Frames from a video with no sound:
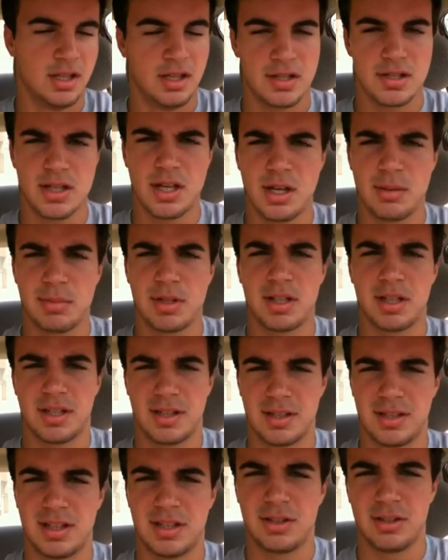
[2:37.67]
so I'm going to
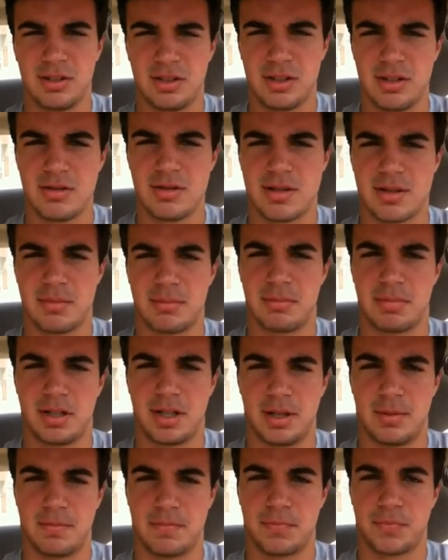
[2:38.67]
continue to use them,
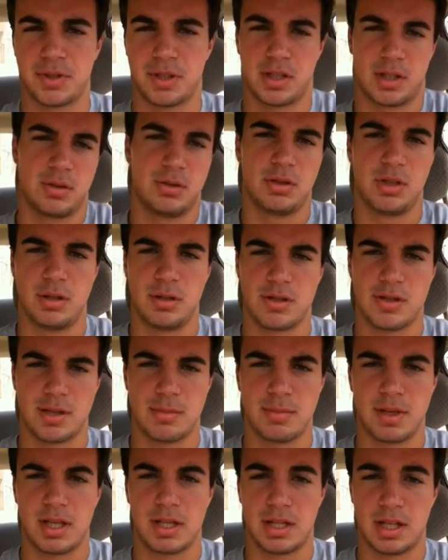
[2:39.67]
but who knows, I
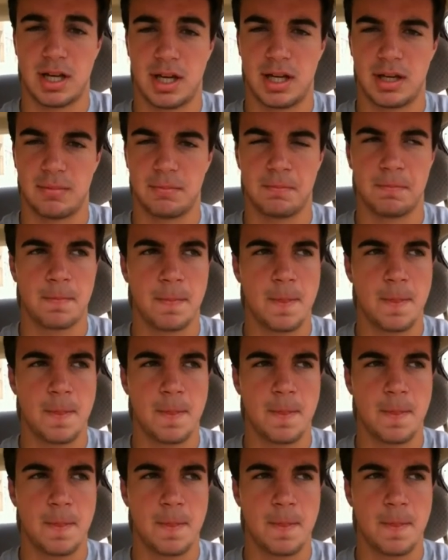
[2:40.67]
may not.